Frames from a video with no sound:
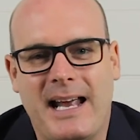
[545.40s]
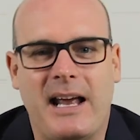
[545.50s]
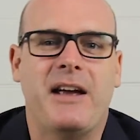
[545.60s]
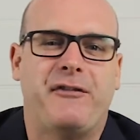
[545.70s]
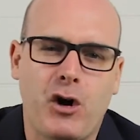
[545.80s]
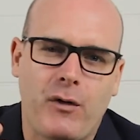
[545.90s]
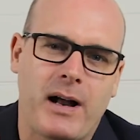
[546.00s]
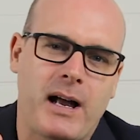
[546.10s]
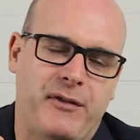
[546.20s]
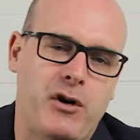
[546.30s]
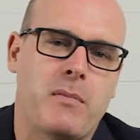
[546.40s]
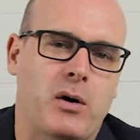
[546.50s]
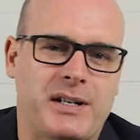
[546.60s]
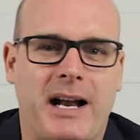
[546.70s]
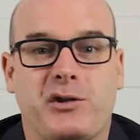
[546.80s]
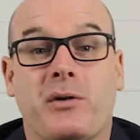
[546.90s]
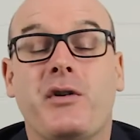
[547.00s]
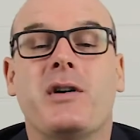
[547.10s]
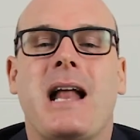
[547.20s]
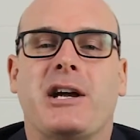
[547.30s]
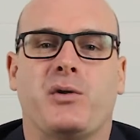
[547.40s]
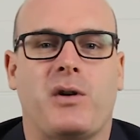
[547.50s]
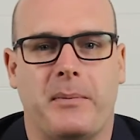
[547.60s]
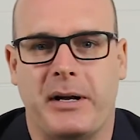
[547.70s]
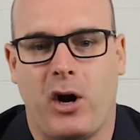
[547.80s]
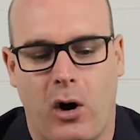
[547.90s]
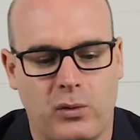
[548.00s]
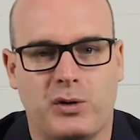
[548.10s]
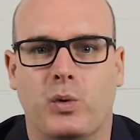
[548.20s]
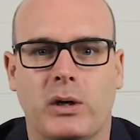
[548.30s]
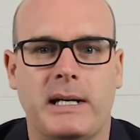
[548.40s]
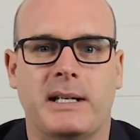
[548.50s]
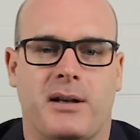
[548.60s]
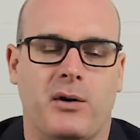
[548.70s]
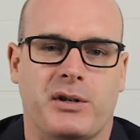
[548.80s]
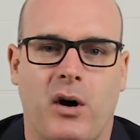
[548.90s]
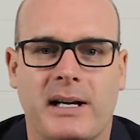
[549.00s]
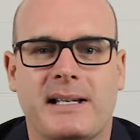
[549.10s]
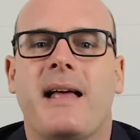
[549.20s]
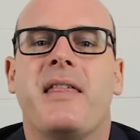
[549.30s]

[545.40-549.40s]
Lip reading: If you're a multinational, if you're a national company, Coles, Woolies, those guys,